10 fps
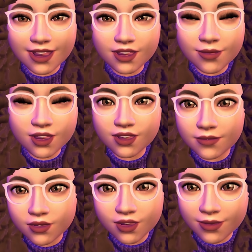a special
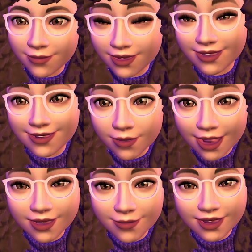version because it's
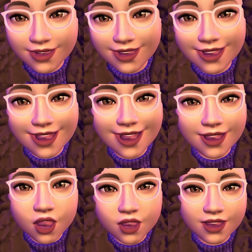Pac-Man,
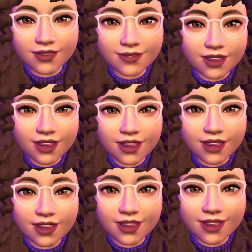and all of the